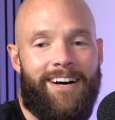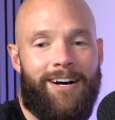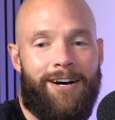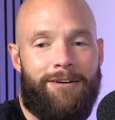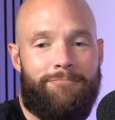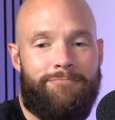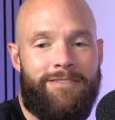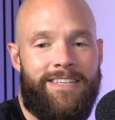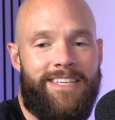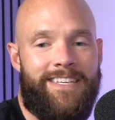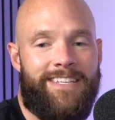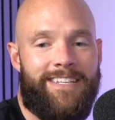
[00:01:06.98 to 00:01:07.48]

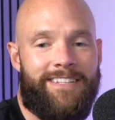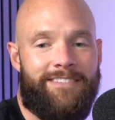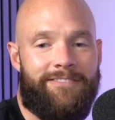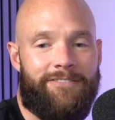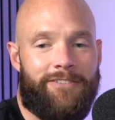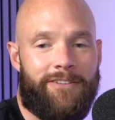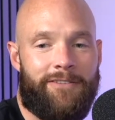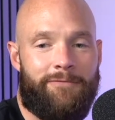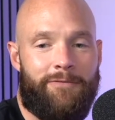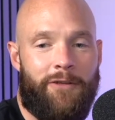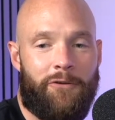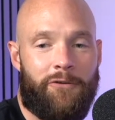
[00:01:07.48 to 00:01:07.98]
Ian, for
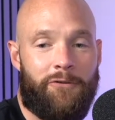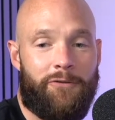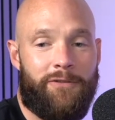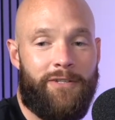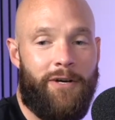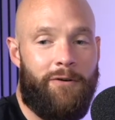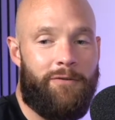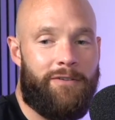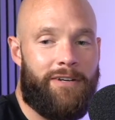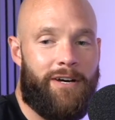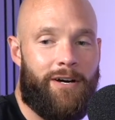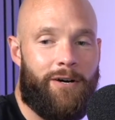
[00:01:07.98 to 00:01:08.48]
those who
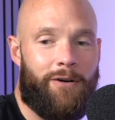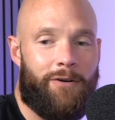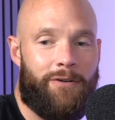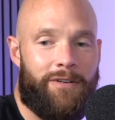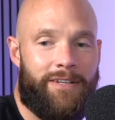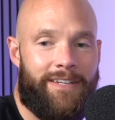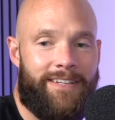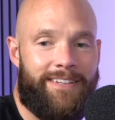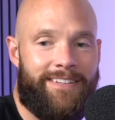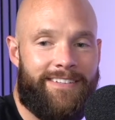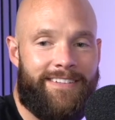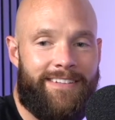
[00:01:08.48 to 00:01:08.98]
don't know,
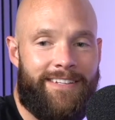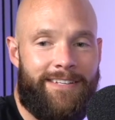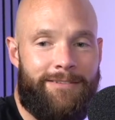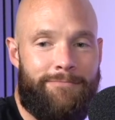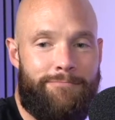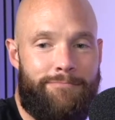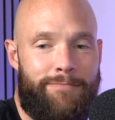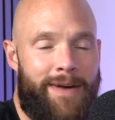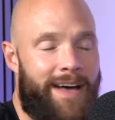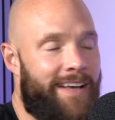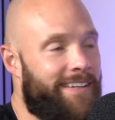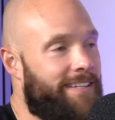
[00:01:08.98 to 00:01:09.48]
is the
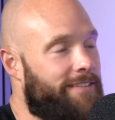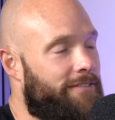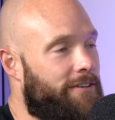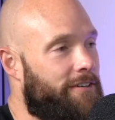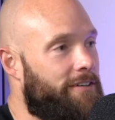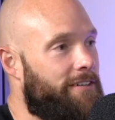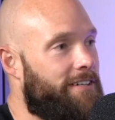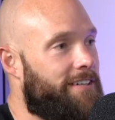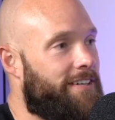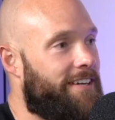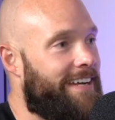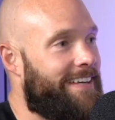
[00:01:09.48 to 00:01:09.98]
massive
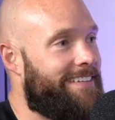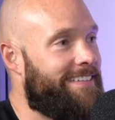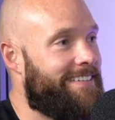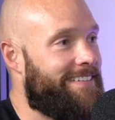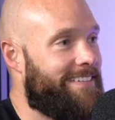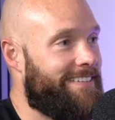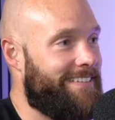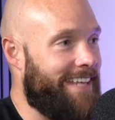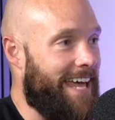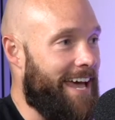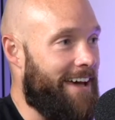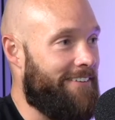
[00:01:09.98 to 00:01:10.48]
hurricane
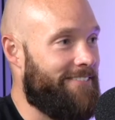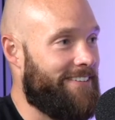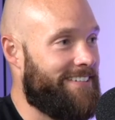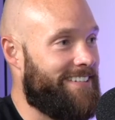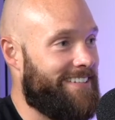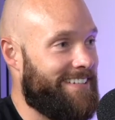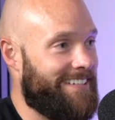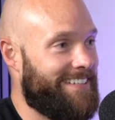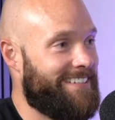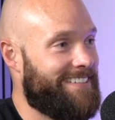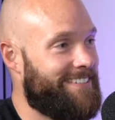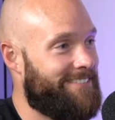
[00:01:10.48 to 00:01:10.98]

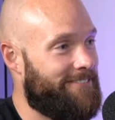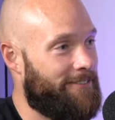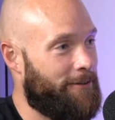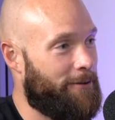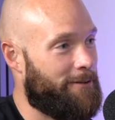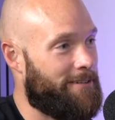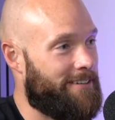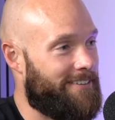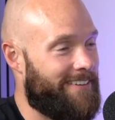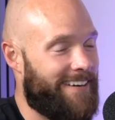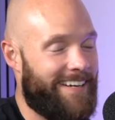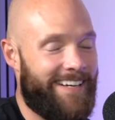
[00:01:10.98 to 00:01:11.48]
savaging
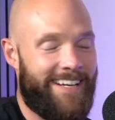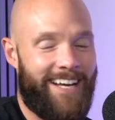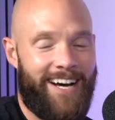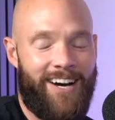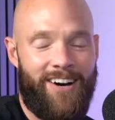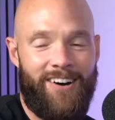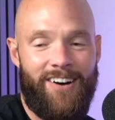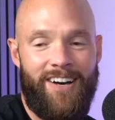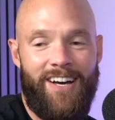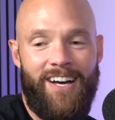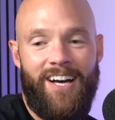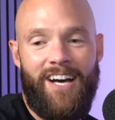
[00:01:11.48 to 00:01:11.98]
Florida right now.
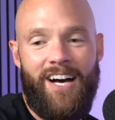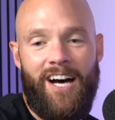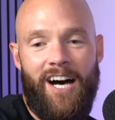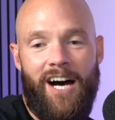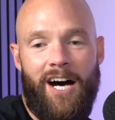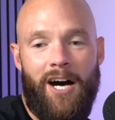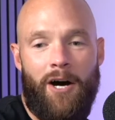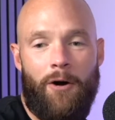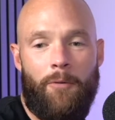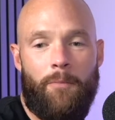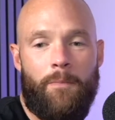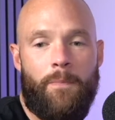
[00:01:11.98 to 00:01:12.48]

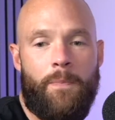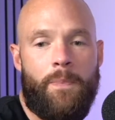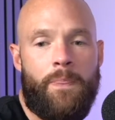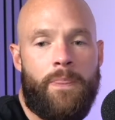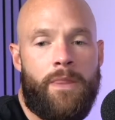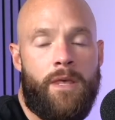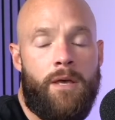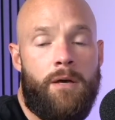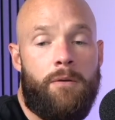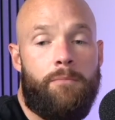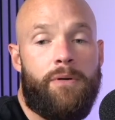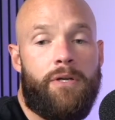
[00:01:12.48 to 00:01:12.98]

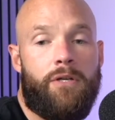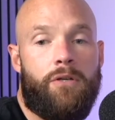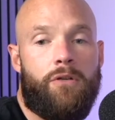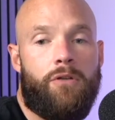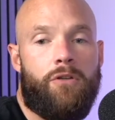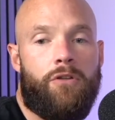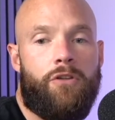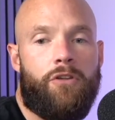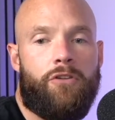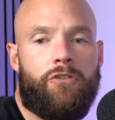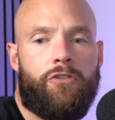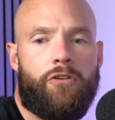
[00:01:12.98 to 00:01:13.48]
But
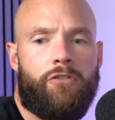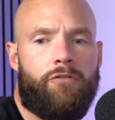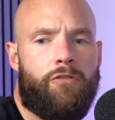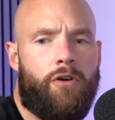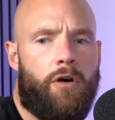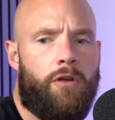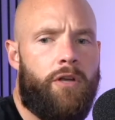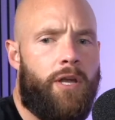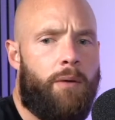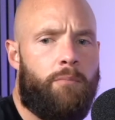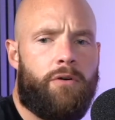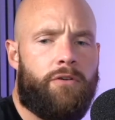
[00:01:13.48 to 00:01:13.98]
there's sort of a
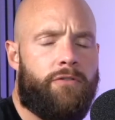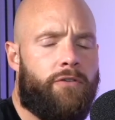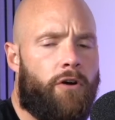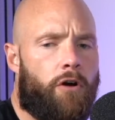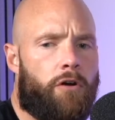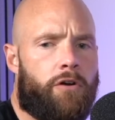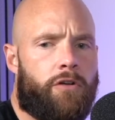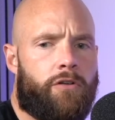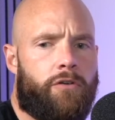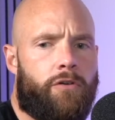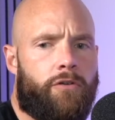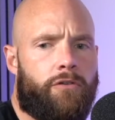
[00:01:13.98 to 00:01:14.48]
number of
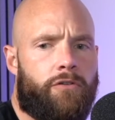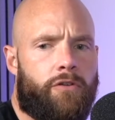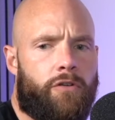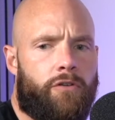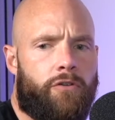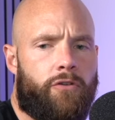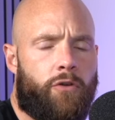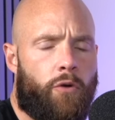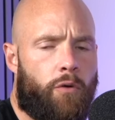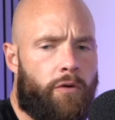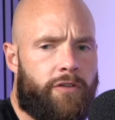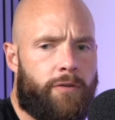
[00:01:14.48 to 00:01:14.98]
articles and
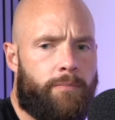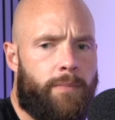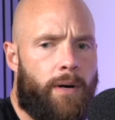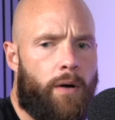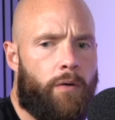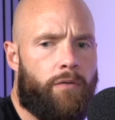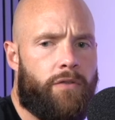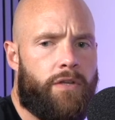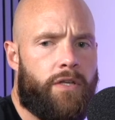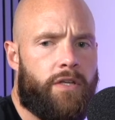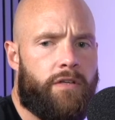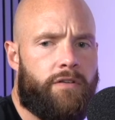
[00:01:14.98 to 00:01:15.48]
stories
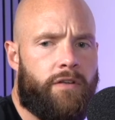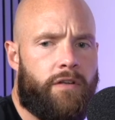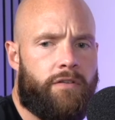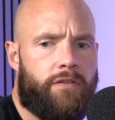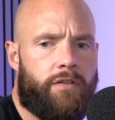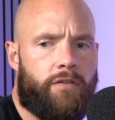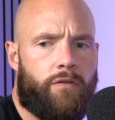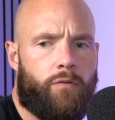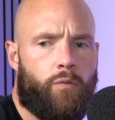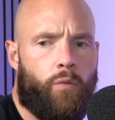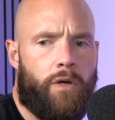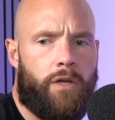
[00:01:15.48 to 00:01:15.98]
about this, as
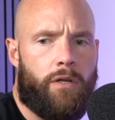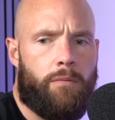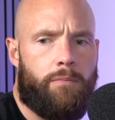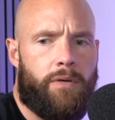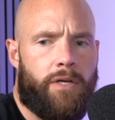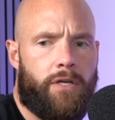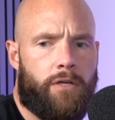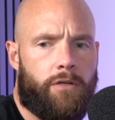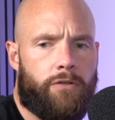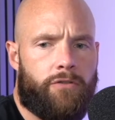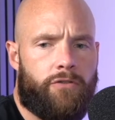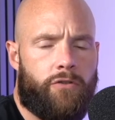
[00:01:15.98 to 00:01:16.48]
it's one of the
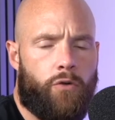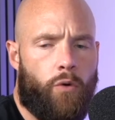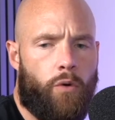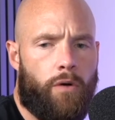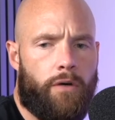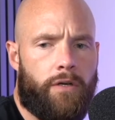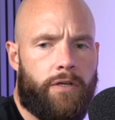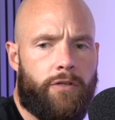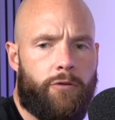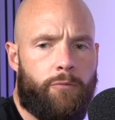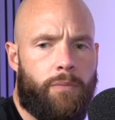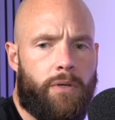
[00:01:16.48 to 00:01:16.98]
bigger
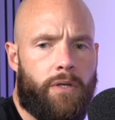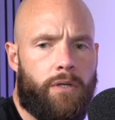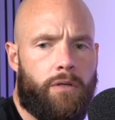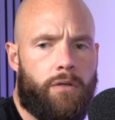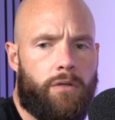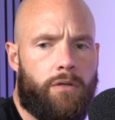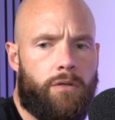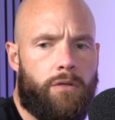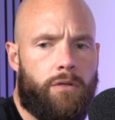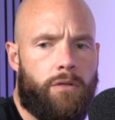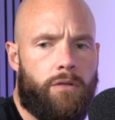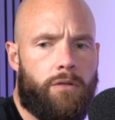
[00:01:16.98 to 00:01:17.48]
stories. But
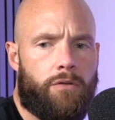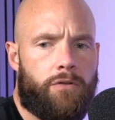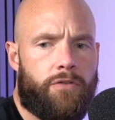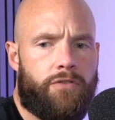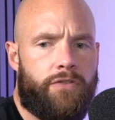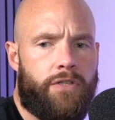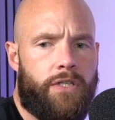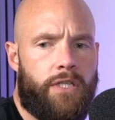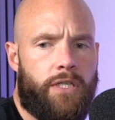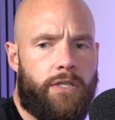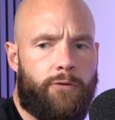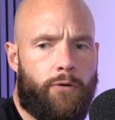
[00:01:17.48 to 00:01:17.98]
you're
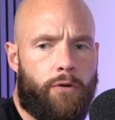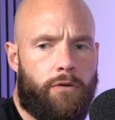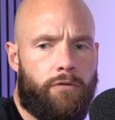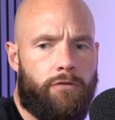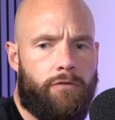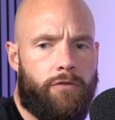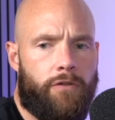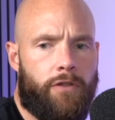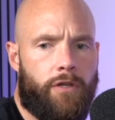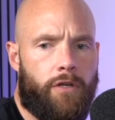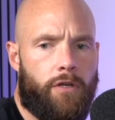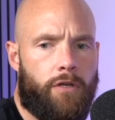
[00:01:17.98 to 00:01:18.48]
seeing sort
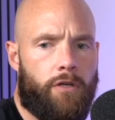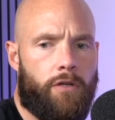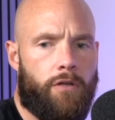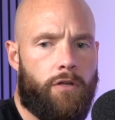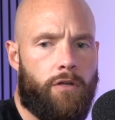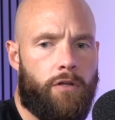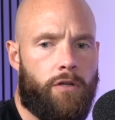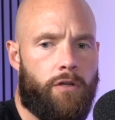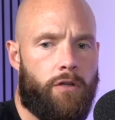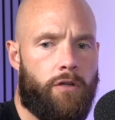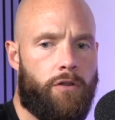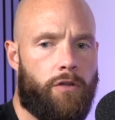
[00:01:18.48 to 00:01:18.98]
of the
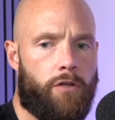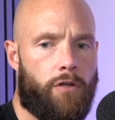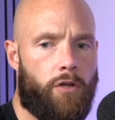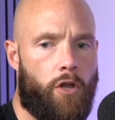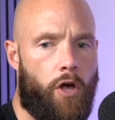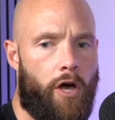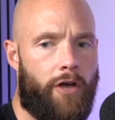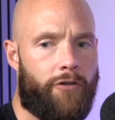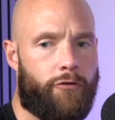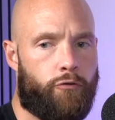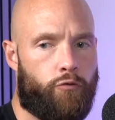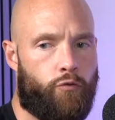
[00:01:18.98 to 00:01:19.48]

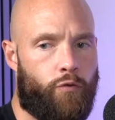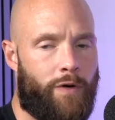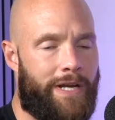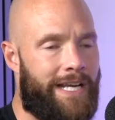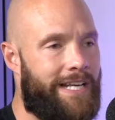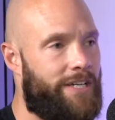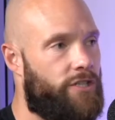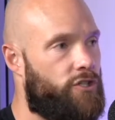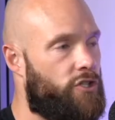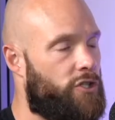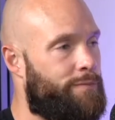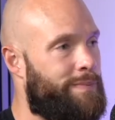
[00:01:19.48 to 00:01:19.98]
loss
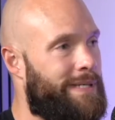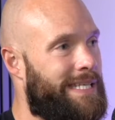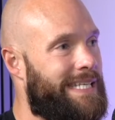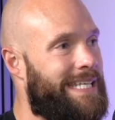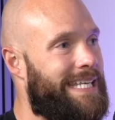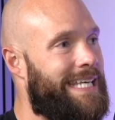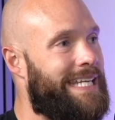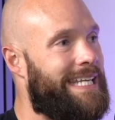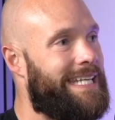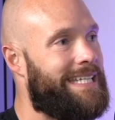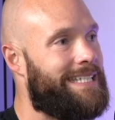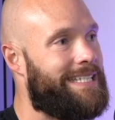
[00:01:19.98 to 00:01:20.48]
ranges
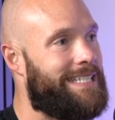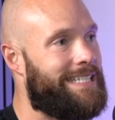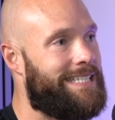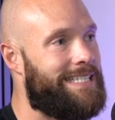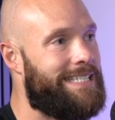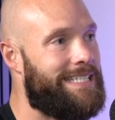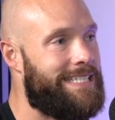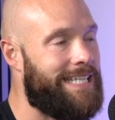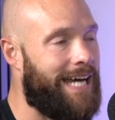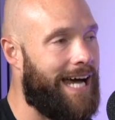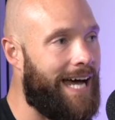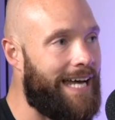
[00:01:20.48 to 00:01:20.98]
beginning to
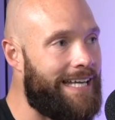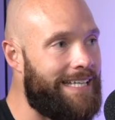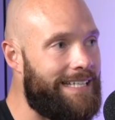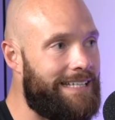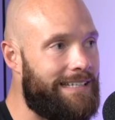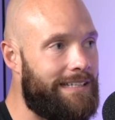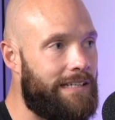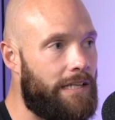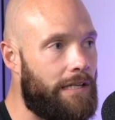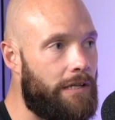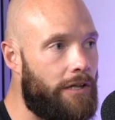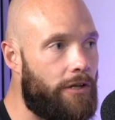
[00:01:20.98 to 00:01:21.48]

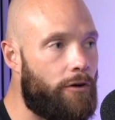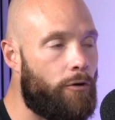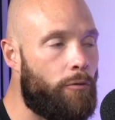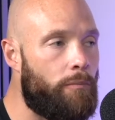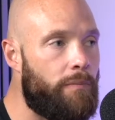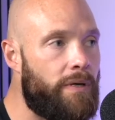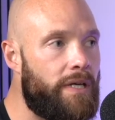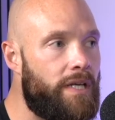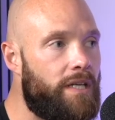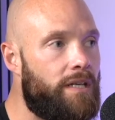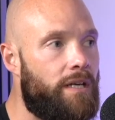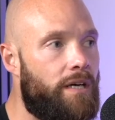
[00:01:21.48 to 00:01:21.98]
tighten a little
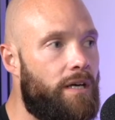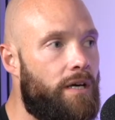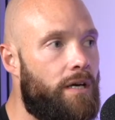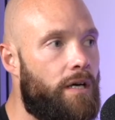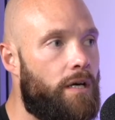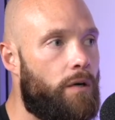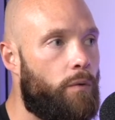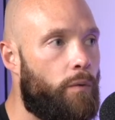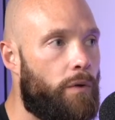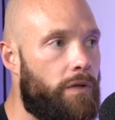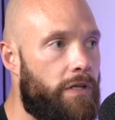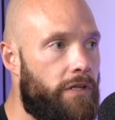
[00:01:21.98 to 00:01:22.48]
bit.
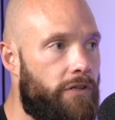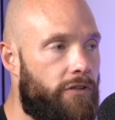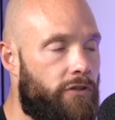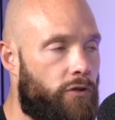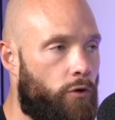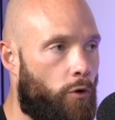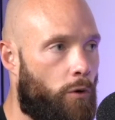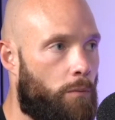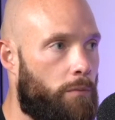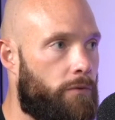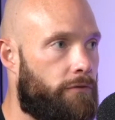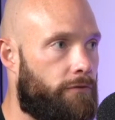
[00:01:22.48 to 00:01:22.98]
When these
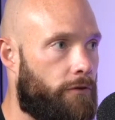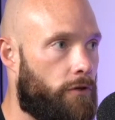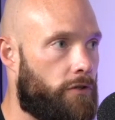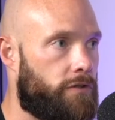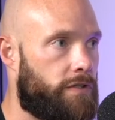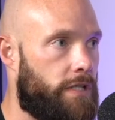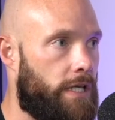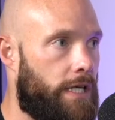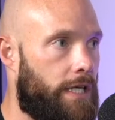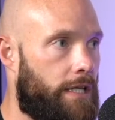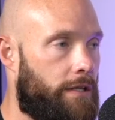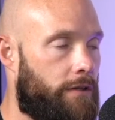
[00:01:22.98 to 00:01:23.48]
storms
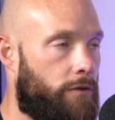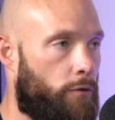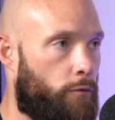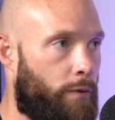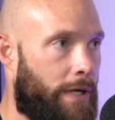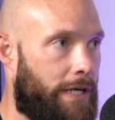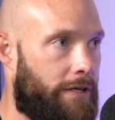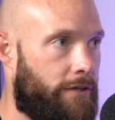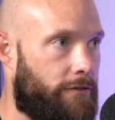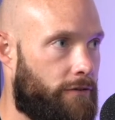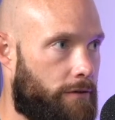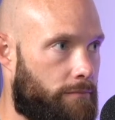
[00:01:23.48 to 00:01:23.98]
first hit, the
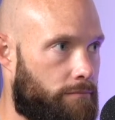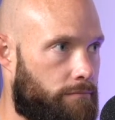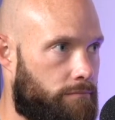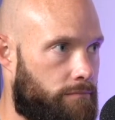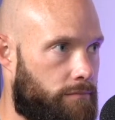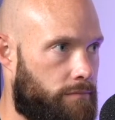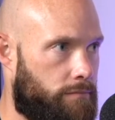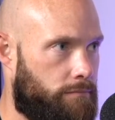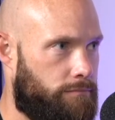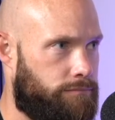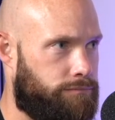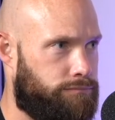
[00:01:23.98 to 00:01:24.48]
ranges are
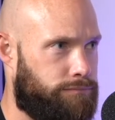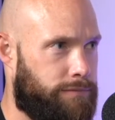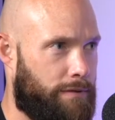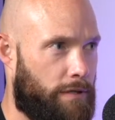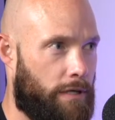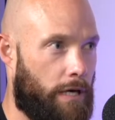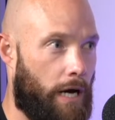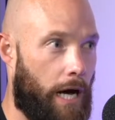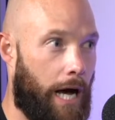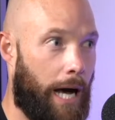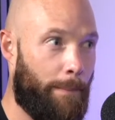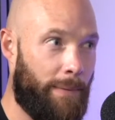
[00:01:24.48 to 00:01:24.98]

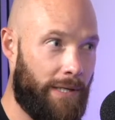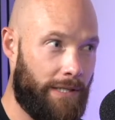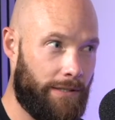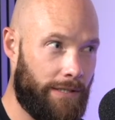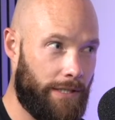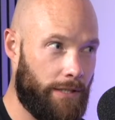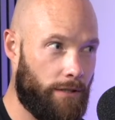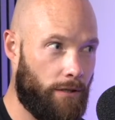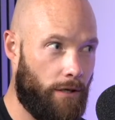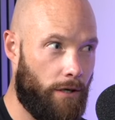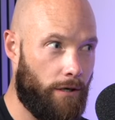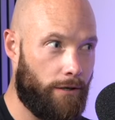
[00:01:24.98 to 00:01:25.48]

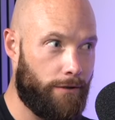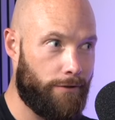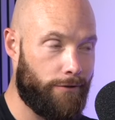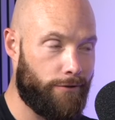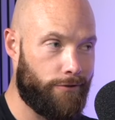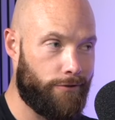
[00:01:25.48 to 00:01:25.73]
comically large.